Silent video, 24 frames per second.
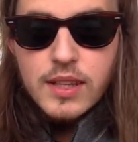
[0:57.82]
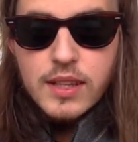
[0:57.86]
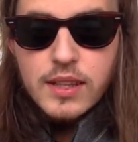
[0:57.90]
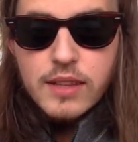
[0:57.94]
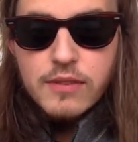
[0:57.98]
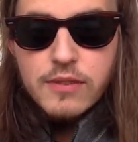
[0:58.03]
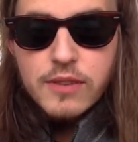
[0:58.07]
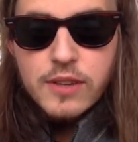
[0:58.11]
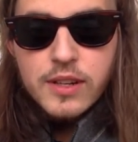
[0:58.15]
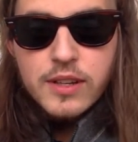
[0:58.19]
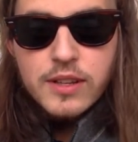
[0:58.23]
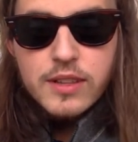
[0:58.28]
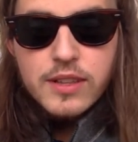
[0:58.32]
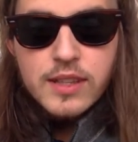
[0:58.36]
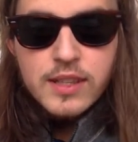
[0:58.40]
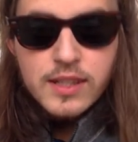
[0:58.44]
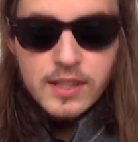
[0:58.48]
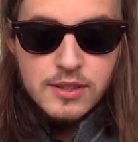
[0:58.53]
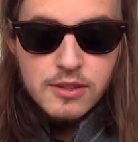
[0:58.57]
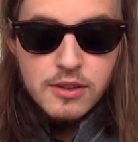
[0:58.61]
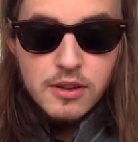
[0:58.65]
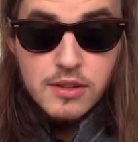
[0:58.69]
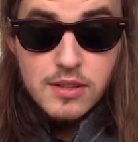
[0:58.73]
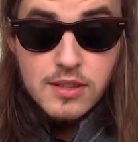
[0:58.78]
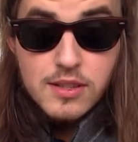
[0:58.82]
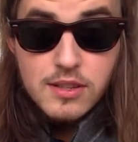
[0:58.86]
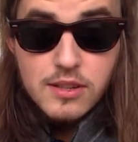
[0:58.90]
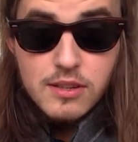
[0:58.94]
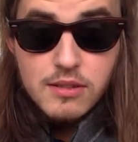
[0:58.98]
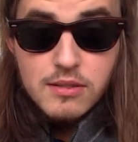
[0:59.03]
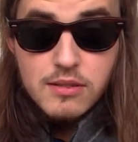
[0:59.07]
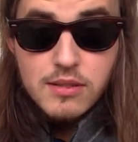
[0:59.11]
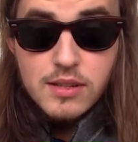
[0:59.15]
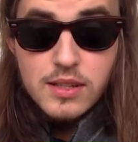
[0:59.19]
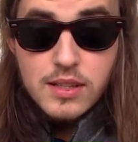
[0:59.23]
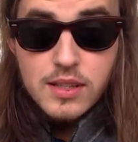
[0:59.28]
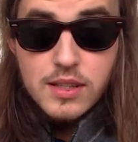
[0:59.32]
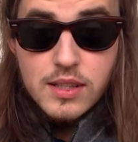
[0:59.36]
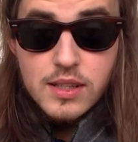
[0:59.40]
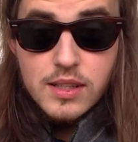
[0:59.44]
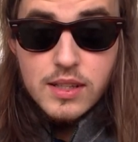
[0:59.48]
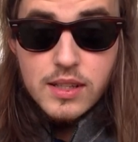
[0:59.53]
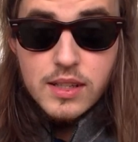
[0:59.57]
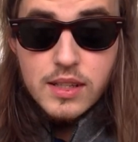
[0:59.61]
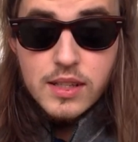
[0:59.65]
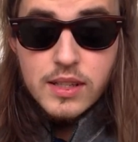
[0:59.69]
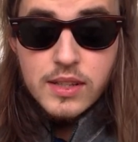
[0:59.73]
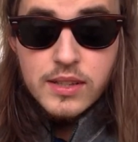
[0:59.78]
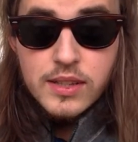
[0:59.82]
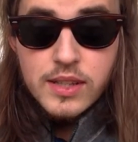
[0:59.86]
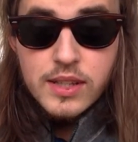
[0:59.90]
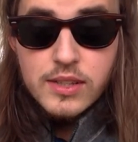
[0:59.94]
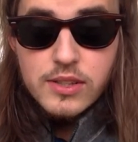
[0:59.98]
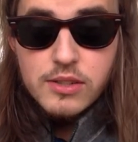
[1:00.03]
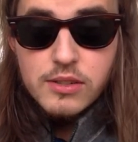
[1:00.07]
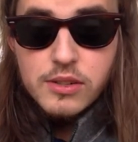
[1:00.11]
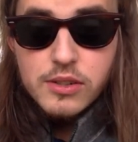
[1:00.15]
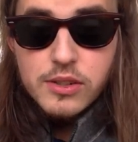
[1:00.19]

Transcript: The funny thing is also Natsu